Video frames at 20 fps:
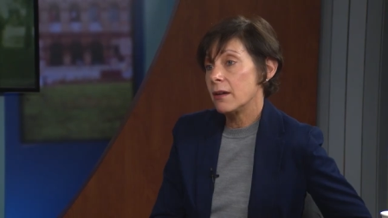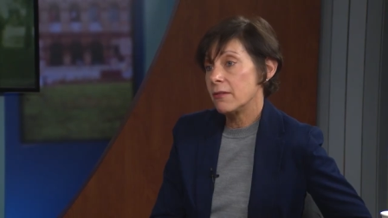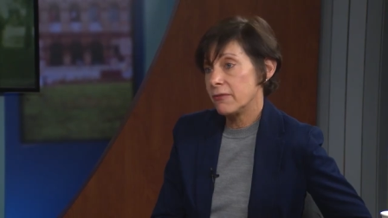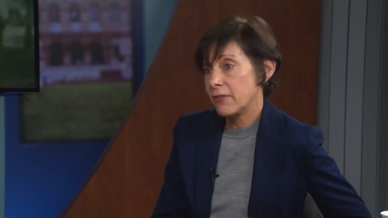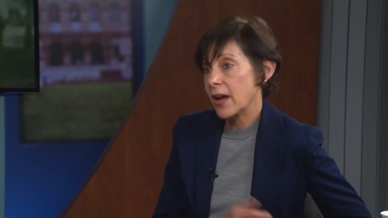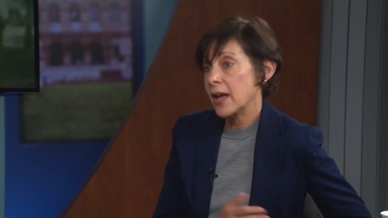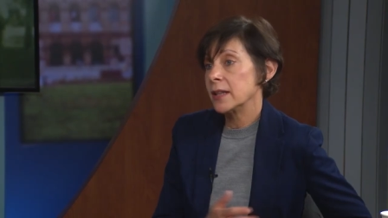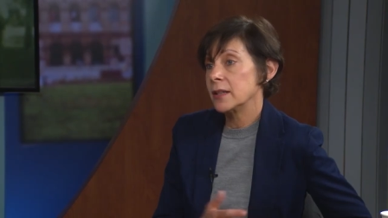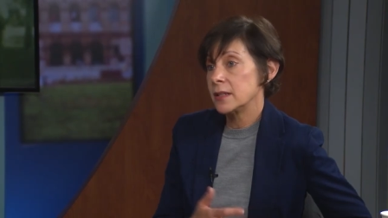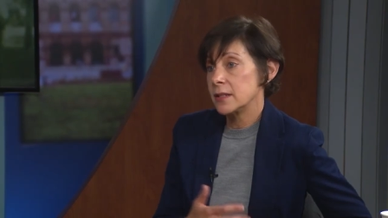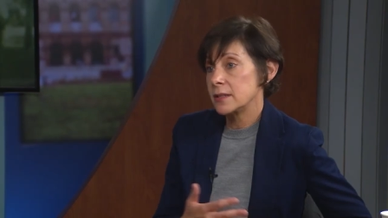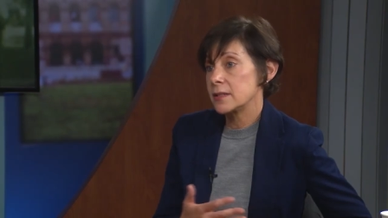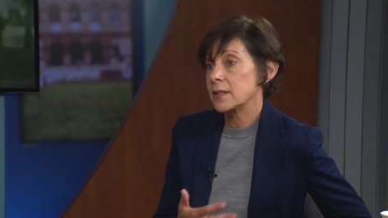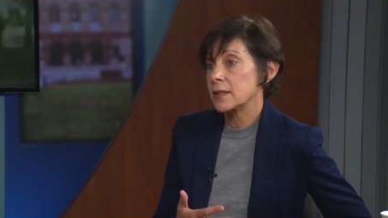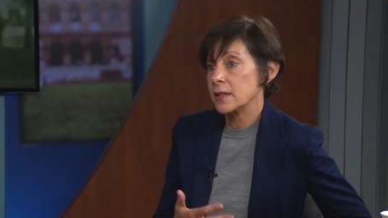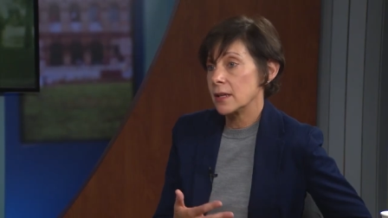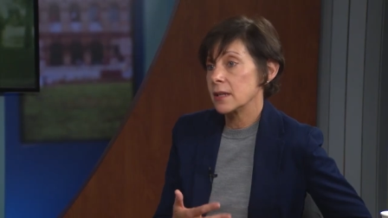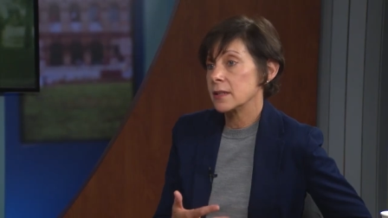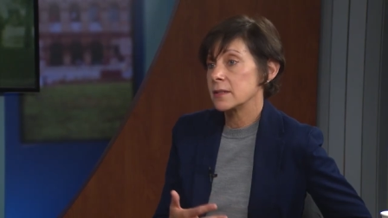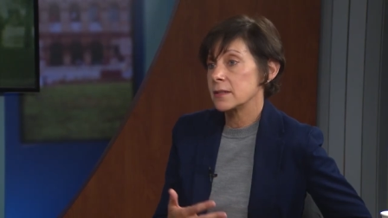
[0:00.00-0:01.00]

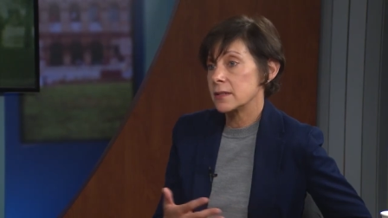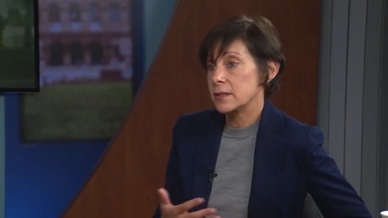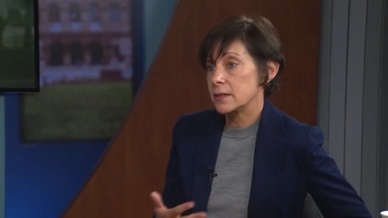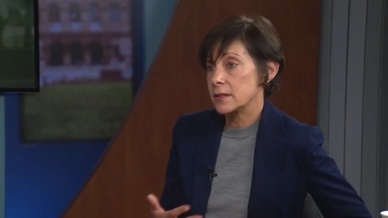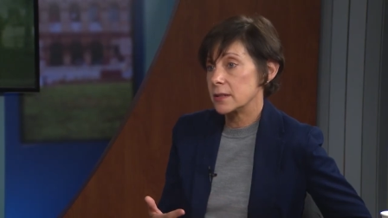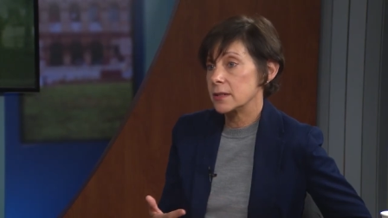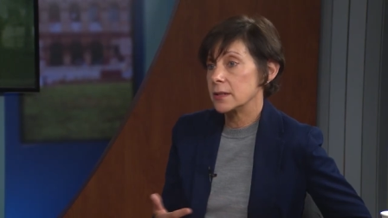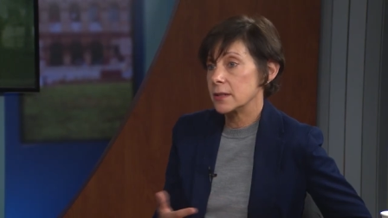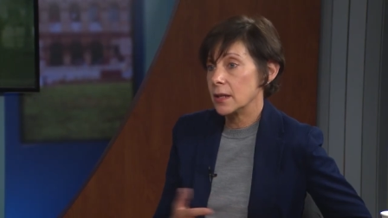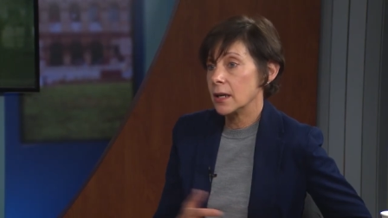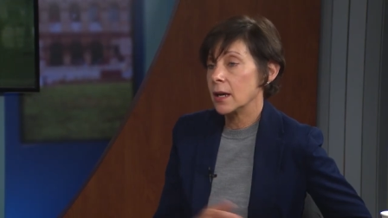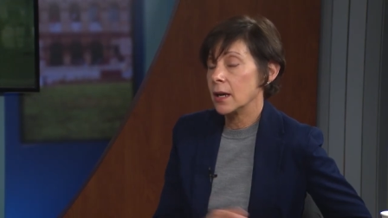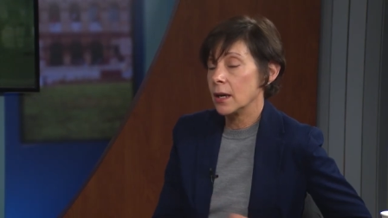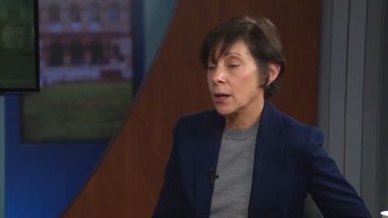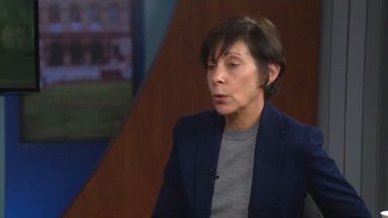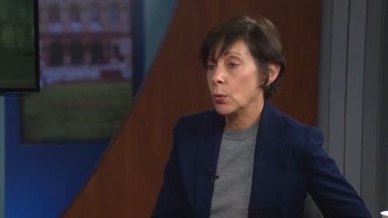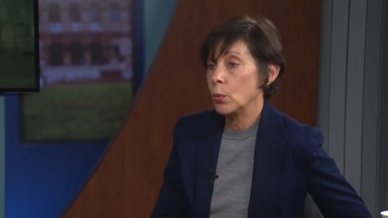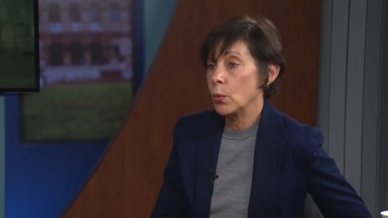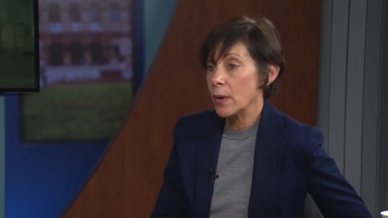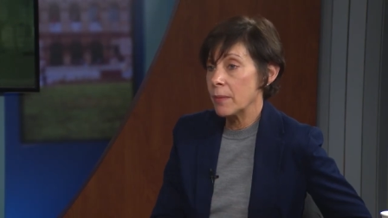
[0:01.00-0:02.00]
violence against
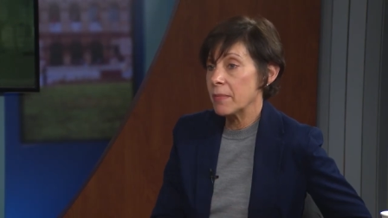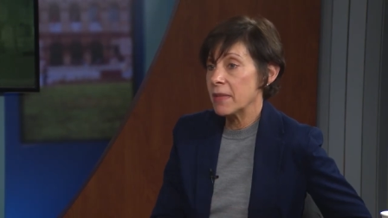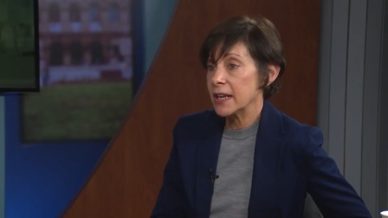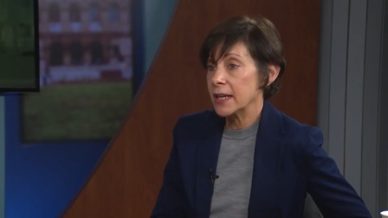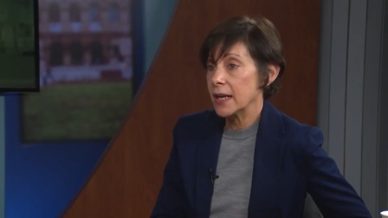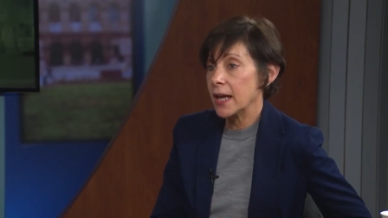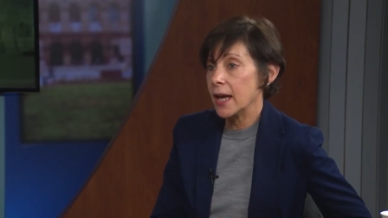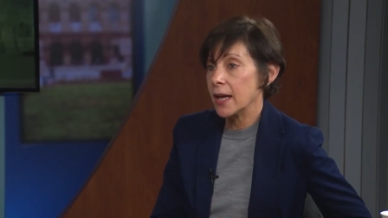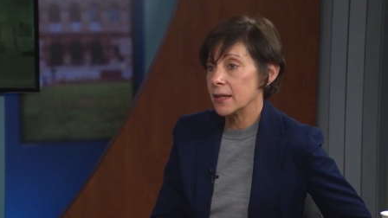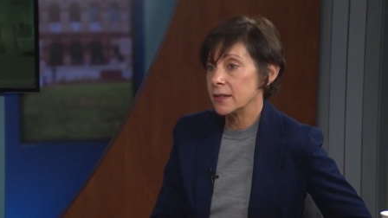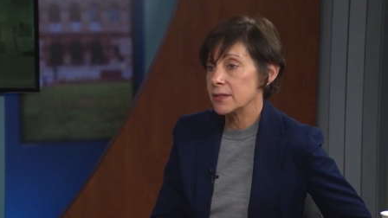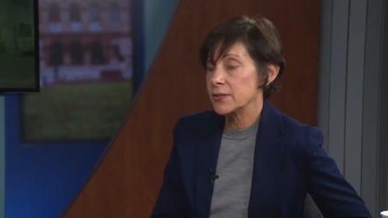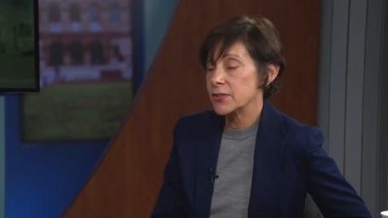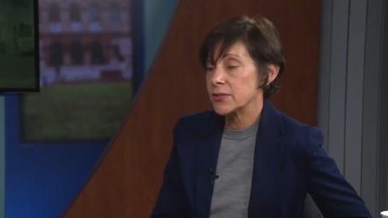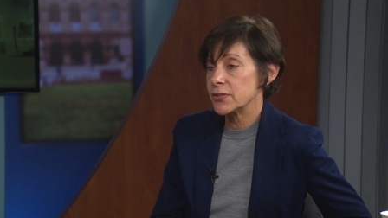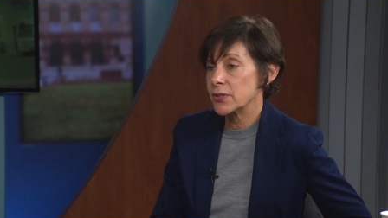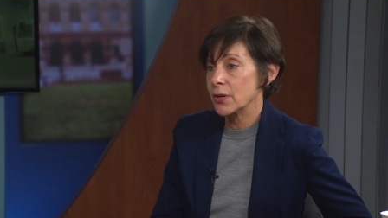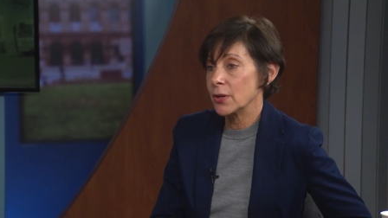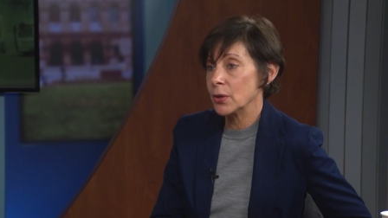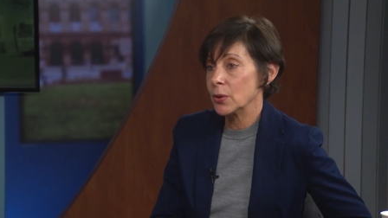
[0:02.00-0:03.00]
uh, women, and
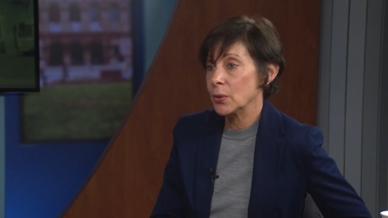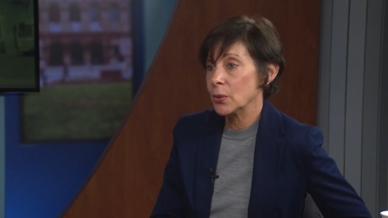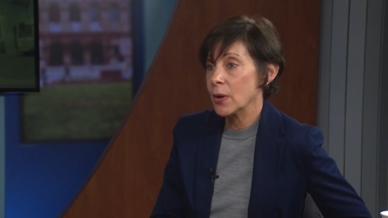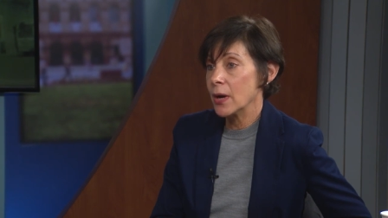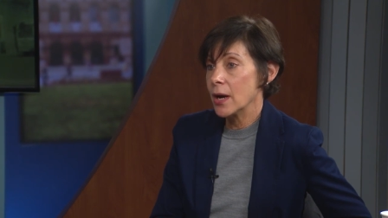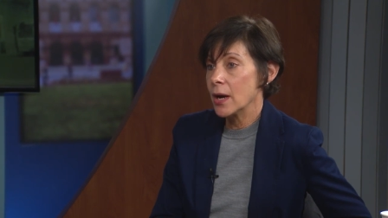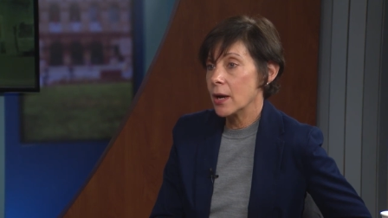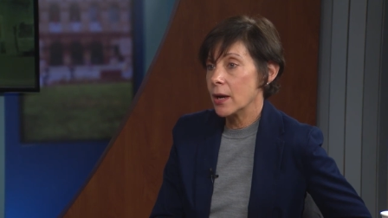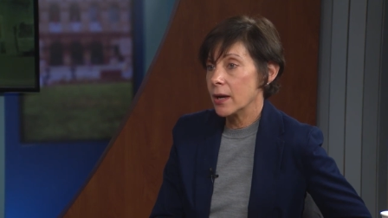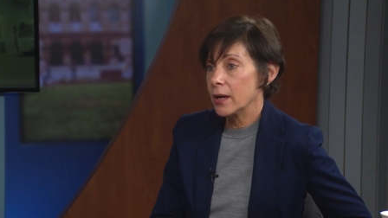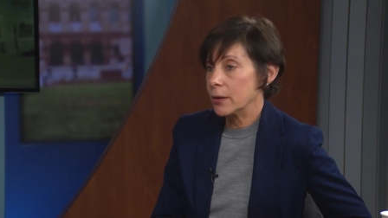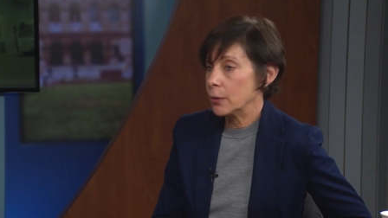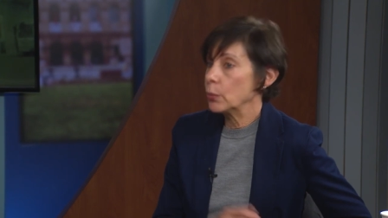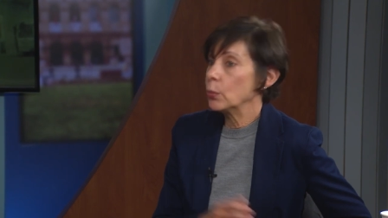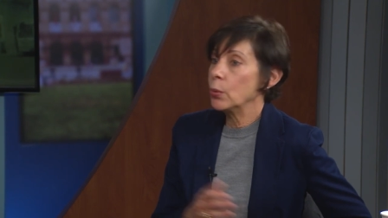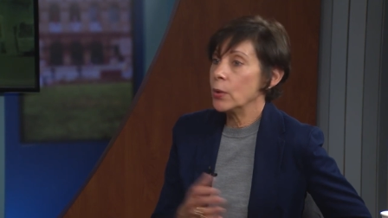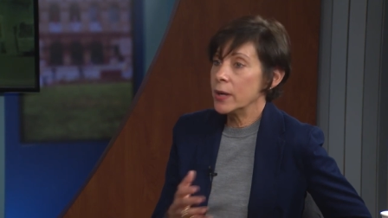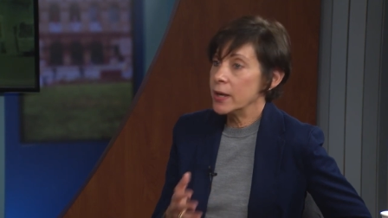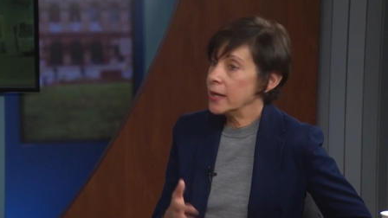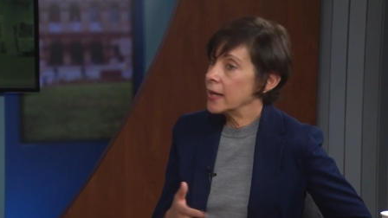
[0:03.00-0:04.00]
so
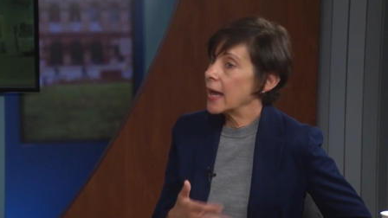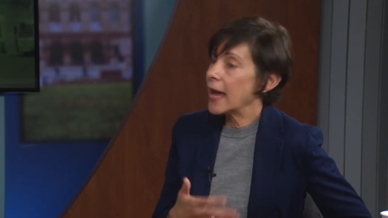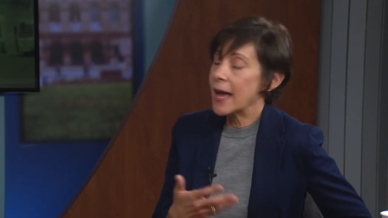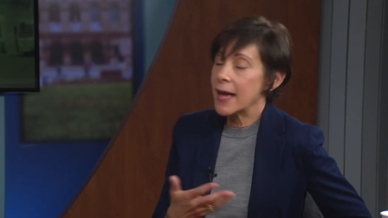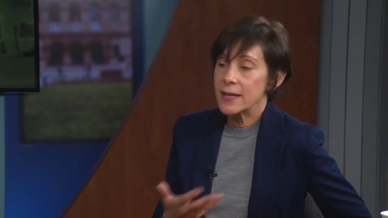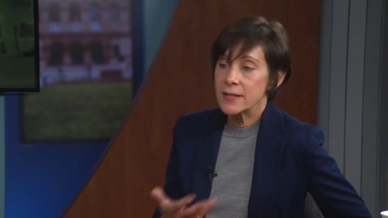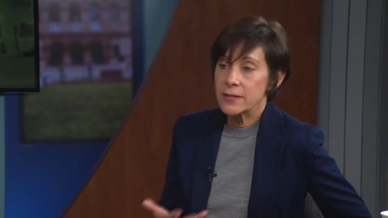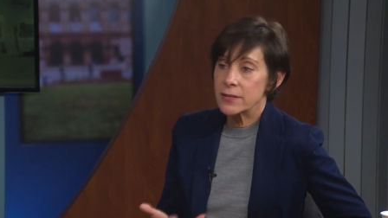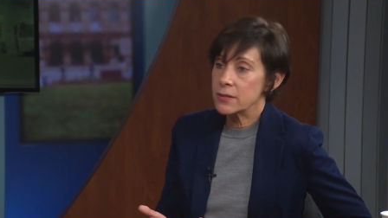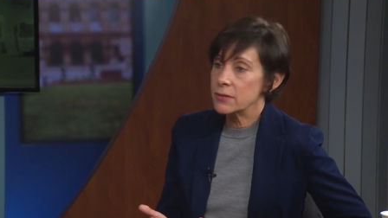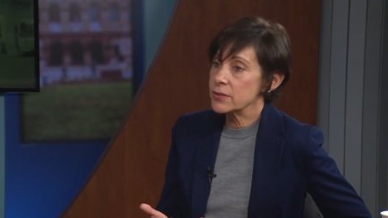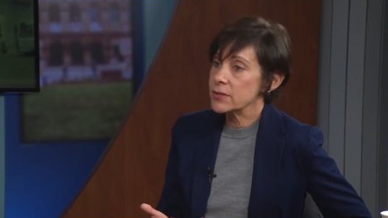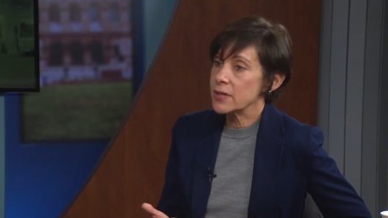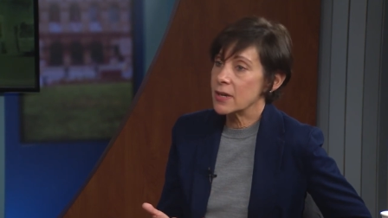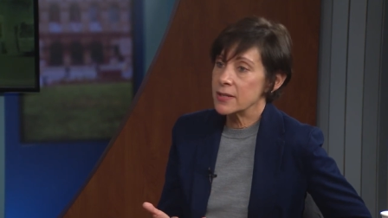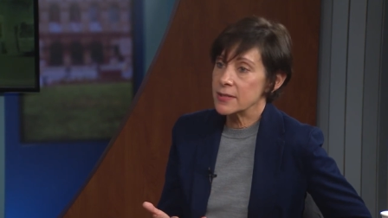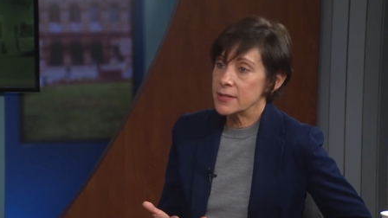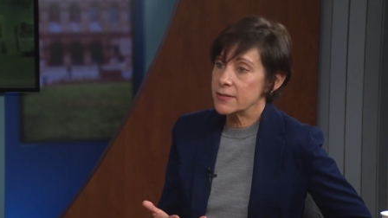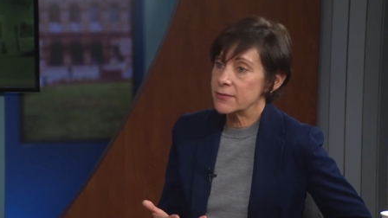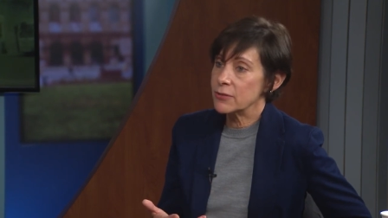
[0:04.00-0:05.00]
we ask those
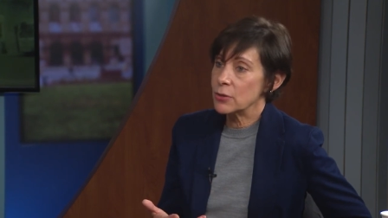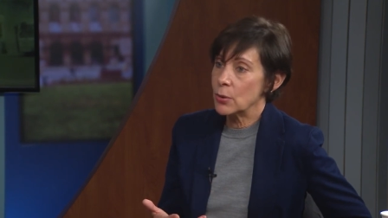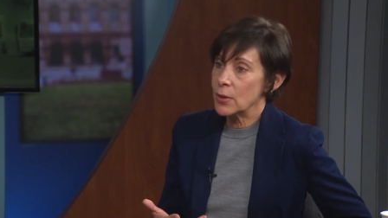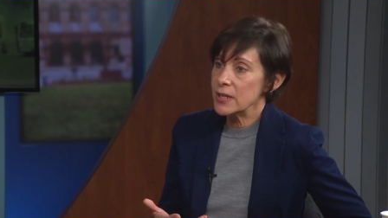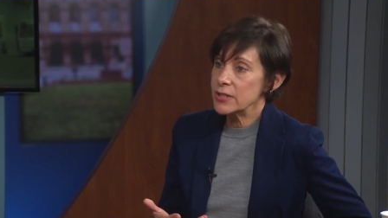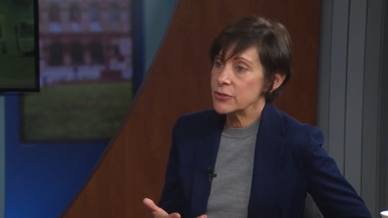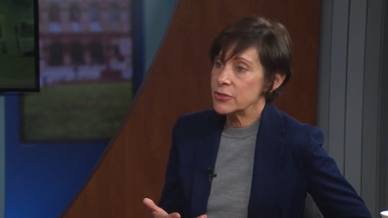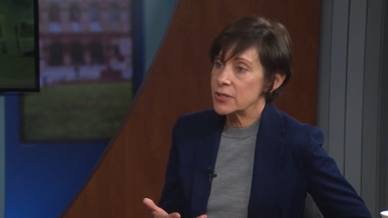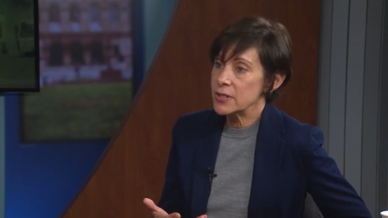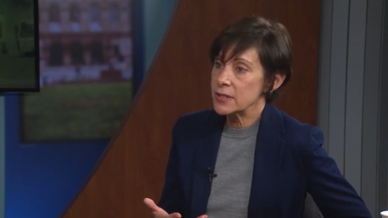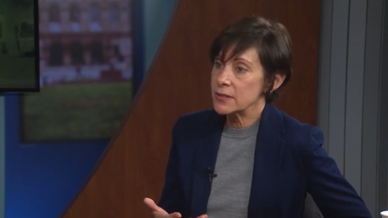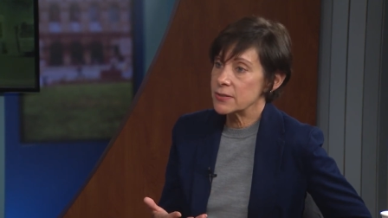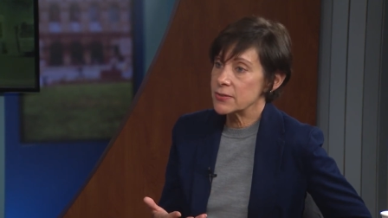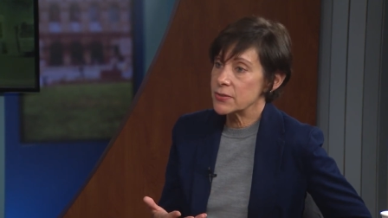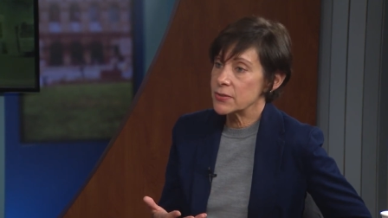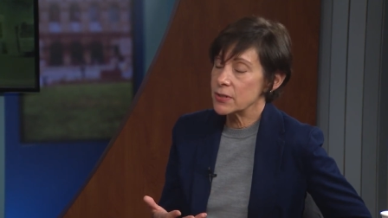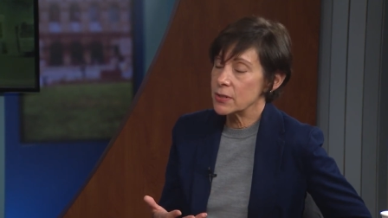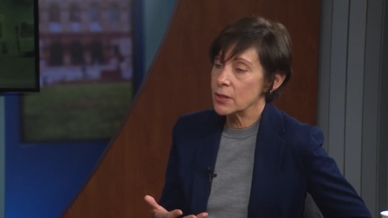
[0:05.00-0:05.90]
kinds of questions.